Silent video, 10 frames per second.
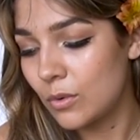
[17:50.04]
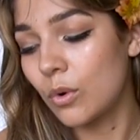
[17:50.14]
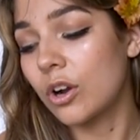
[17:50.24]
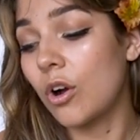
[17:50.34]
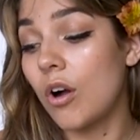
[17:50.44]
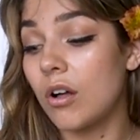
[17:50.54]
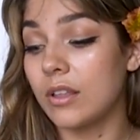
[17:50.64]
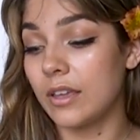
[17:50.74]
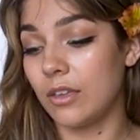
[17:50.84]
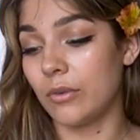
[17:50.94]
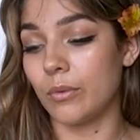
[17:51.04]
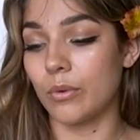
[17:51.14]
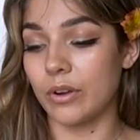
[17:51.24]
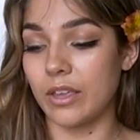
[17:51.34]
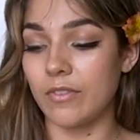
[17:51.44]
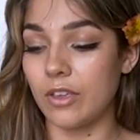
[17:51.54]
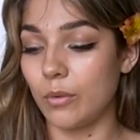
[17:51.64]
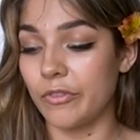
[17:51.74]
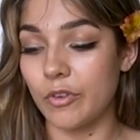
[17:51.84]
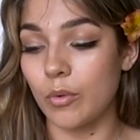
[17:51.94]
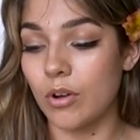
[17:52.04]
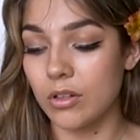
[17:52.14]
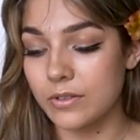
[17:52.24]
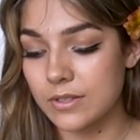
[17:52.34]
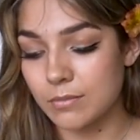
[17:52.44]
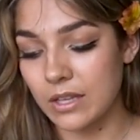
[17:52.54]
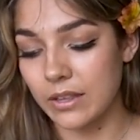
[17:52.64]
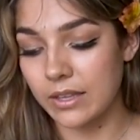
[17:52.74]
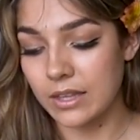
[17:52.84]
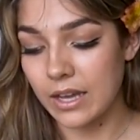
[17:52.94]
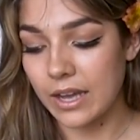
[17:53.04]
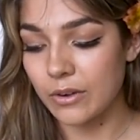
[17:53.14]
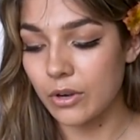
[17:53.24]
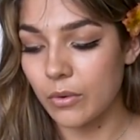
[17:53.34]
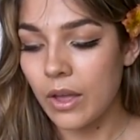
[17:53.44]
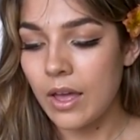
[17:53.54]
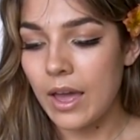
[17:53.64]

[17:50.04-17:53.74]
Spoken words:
or calling you or giving you a phone call or something like that. I don't know.